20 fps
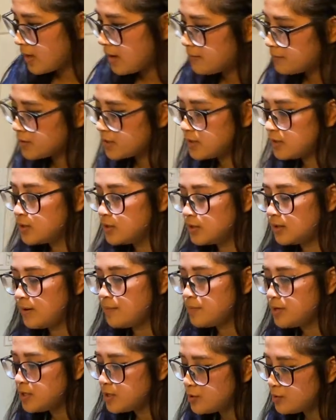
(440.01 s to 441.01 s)
I'm gonna let
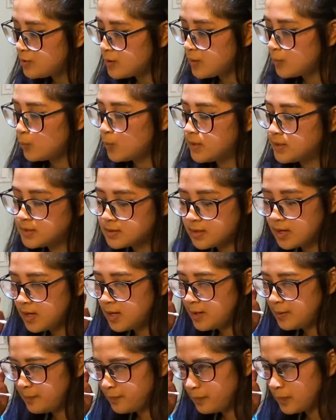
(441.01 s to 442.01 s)
me know when
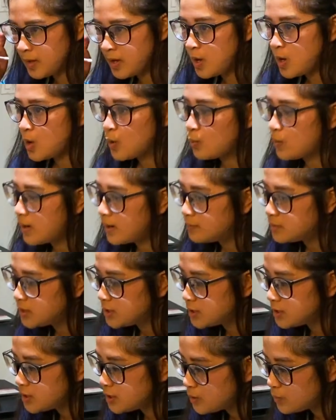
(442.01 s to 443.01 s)
where I'm
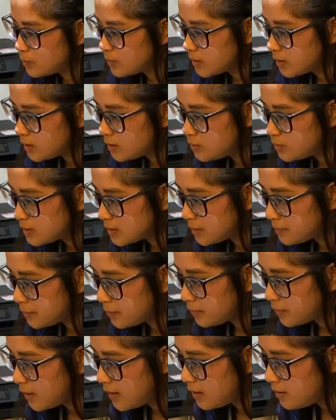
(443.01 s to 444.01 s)
touching you with a Q-tip,
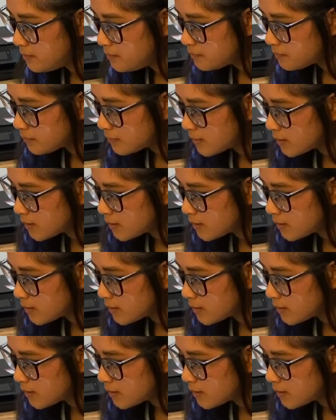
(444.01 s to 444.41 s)
okay?